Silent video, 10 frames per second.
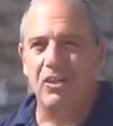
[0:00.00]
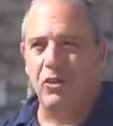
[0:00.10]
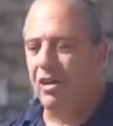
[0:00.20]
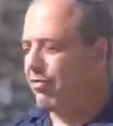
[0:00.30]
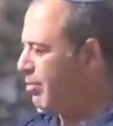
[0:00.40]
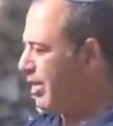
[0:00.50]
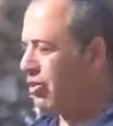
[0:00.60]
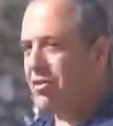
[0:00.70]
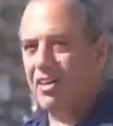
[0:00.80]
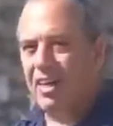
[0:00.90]
You have a
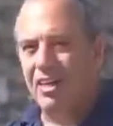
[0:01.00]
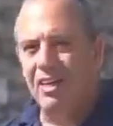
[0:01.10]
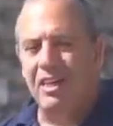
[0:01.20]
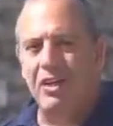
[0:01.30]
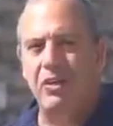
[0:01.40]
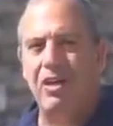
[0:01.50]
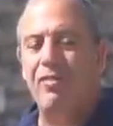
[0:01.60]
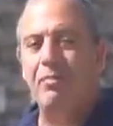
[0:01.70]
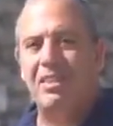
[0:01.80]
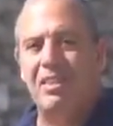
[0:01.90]
menorah, you have
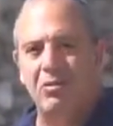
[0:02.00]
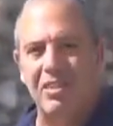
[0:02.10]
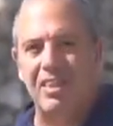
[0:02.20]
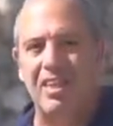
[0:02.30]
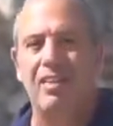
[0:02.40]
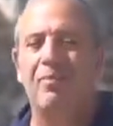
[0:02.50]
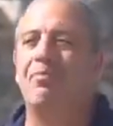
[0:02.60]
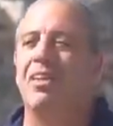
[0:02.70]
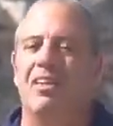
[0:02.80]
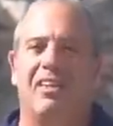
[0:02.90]
a mezuzah,
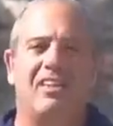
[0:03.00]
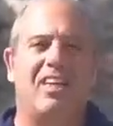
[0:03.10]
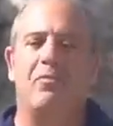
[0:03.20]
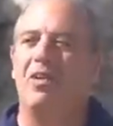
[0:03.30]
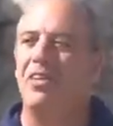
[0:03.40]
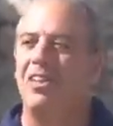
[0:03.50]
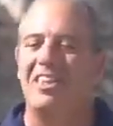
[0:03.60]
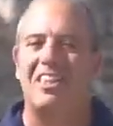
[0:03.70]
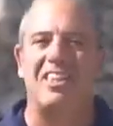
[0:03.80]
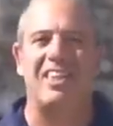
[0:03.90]
and then we're going
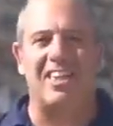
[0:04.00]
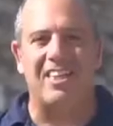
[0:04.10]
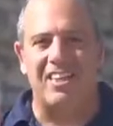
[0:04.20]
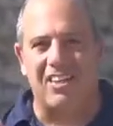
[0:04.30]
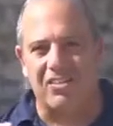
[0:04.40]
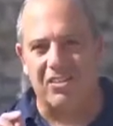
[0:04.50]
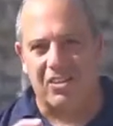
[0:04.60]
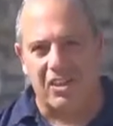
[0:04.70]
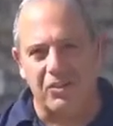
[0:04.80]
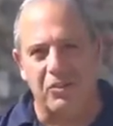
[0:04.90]
to see another
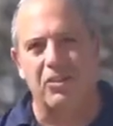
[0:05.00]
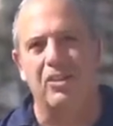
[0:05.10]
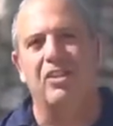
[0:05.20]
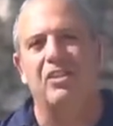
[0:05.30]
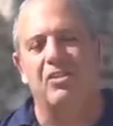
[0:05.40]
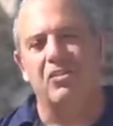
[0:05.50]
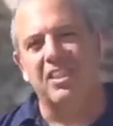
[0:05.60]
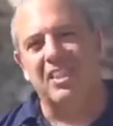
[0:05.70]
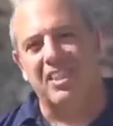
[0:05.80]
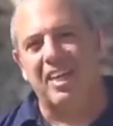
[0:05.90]
clue to
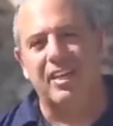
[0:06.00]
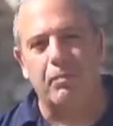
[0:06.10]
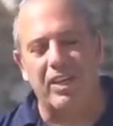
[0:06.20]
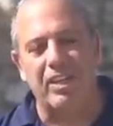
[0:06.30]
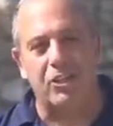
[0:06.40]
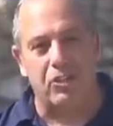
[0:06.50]
this site being